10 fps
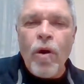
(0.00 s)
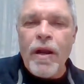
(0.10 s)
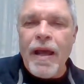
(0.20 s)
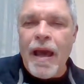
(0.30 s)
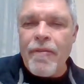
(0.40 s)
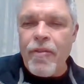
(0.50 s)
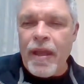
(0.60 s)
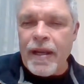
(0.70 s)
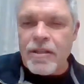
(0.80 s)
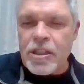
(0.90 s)
What
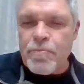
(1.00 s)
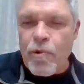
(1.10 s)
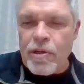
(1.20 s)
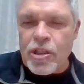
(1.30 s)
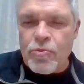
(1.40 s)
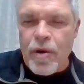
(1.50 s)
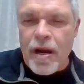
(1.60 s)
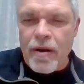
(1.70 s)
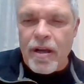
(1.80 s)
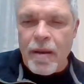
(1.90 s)
athletic
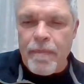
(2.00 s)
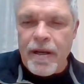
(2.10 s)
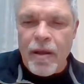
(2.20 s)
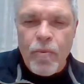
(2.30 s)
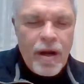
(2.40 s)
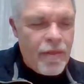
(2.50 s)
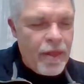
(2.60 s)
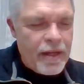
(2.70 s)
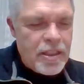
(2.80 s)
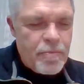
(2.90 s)
sportswear company
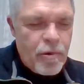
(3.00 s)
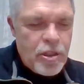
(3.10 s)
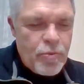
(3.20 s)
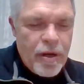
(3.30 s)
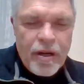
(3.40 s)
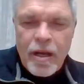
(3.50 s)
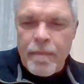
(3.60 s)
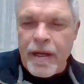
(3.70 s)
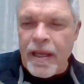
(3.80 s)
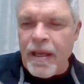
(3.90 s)

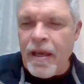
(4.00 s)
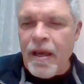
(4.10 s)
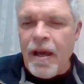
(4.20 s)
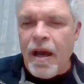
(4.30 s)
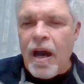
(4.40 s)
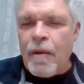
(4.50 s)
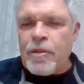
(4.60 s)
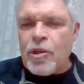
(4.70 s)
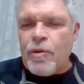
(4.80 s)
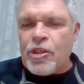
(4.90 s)

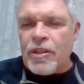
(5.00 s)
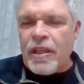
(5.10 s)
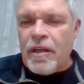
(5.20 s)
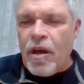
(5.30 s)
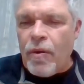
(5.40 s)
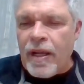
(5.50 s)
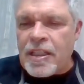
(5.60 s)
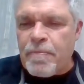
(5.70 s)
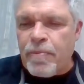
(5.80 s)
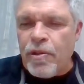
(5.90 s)
was originally known
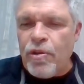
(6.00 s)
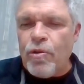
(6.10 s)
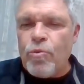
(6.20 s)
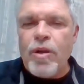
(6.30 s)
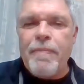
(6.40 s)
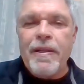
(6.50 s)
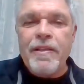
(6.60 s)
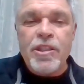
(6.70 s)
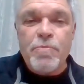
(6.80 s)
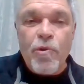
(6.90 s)
as Blue
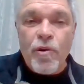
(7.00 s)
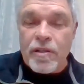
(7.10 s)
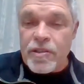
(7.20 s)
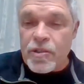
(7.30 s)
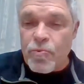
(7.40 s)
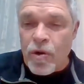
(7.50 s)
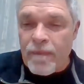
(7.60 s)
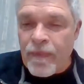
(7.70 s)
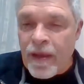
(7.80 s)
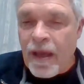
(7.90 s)
Ribbon Sports?
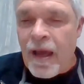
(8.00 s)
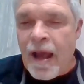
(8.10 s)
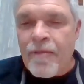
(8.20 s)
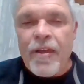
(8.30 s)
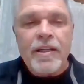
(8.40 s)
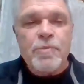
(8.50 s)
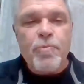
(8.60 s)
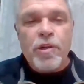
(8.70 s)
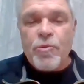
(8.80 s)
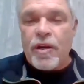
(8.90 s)
What athletic
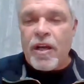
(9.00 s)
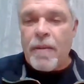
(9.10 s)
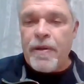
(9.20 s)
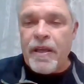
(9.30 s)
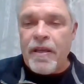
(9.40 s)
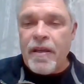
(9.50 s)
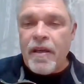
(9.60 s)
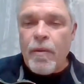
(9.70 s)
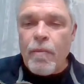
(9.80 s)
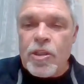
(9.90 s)
sportswear company
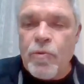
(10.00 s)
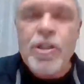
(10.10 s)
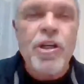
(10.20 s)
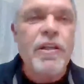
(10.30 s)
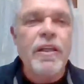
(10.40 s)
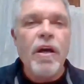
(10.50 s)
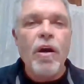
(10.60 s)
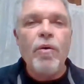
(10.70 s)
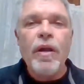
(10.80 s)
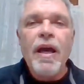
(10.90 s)
was originally
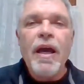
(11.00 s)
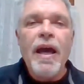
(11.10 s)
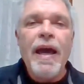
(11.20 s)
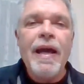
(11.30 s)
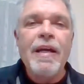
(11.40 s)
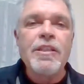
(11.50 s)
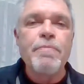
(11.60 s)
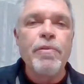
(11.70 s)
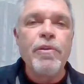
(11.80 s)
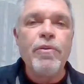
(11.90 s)
known as
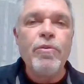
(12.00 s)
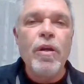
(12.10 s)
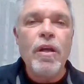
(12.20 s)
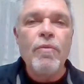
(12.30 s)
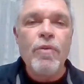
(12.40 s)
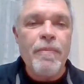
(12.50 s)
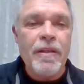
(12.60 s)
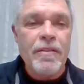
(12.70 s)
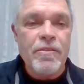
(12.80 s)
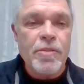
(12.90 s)
Blue
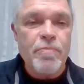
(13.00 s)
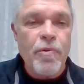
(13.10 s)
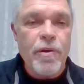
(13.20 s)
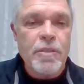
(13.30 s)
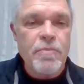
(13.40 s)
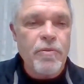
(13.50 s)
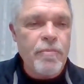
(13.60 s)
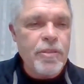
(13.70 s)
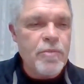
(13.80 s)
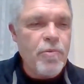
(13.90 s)
Ribbon Sports? Blue
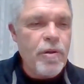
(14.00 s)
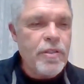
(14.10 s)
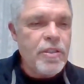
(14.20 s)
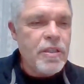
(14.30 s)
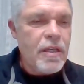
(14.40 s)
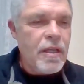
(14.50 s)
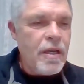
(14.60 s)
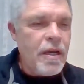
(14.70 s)
Ribbon Sports.